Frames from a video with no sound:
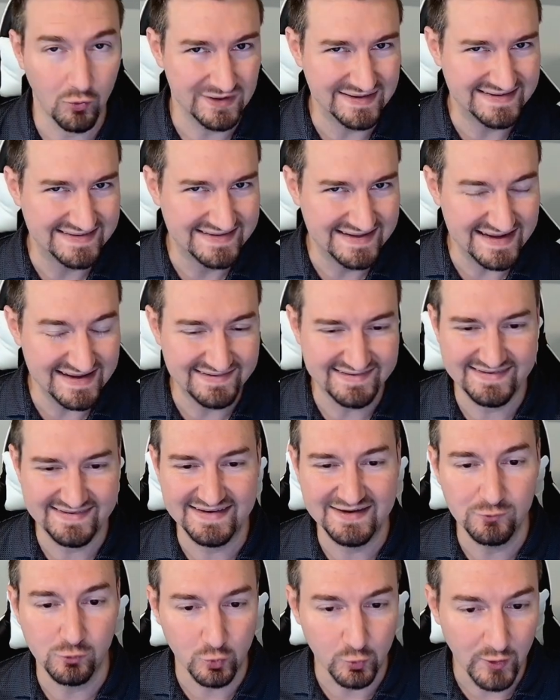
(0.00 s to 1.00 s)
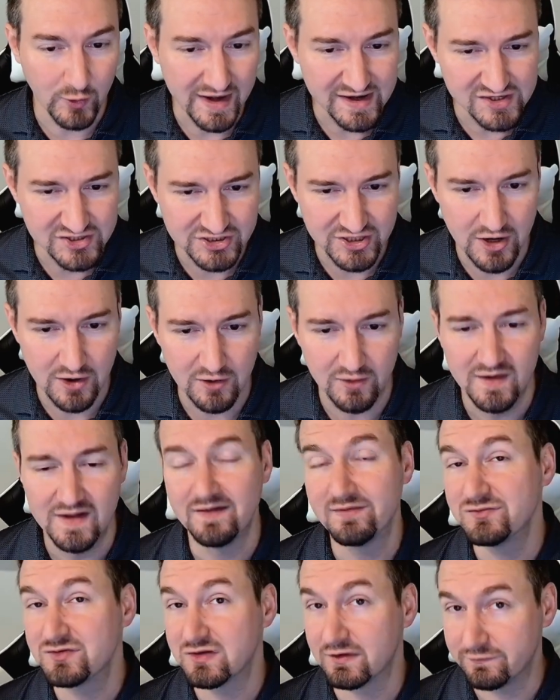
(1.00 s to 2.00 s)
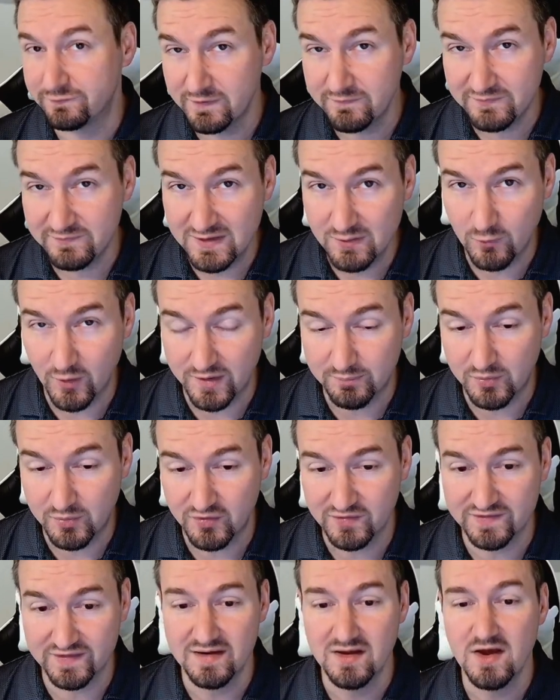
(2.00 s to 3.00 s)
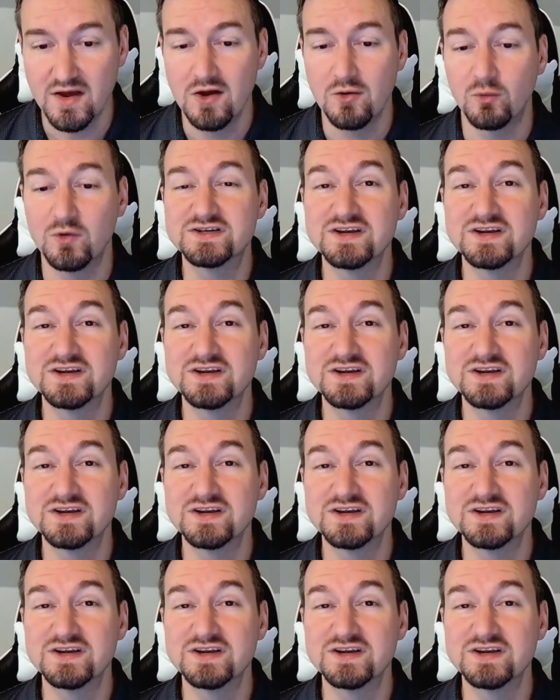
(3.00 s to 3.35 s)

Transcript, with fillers: or DC ratio to 51%,